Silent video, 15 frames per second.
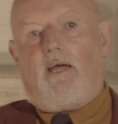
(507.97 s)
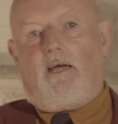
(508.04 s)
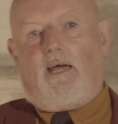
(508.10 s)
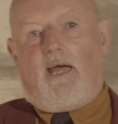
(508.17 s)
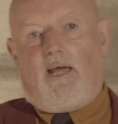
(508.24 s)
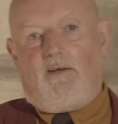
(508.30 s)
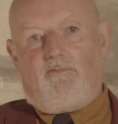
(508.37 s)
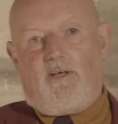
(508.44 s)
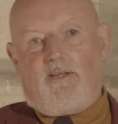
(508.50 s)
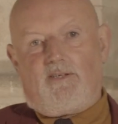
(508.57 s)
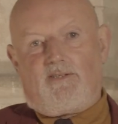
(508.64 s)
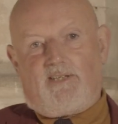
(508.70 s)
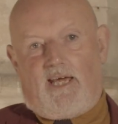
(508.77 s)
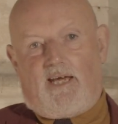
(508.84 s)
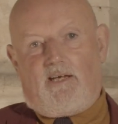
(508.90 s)
Henry
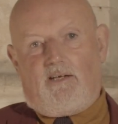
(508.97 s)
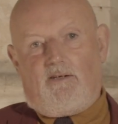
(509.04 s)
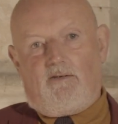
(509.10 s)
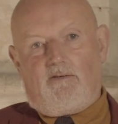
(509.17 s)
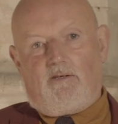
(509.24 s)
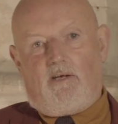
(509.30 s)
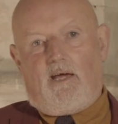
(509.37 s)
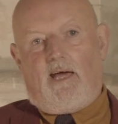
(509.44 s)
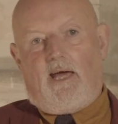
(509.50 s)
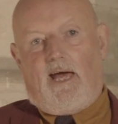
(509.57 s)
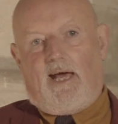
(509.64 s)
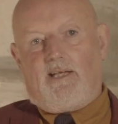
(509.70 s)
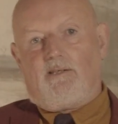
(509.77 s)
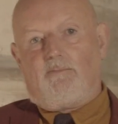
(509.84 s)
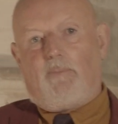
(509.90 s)
II
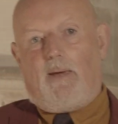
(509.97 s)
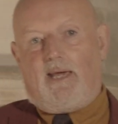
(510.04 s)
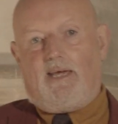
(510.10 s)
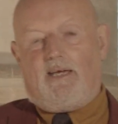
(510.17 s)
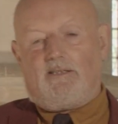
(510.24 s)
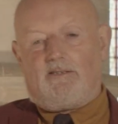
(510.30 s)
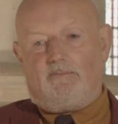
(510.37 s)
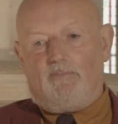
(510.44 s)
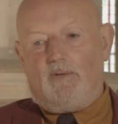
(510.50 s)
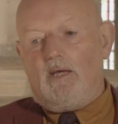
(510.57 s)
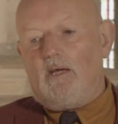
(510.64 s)
and Becket.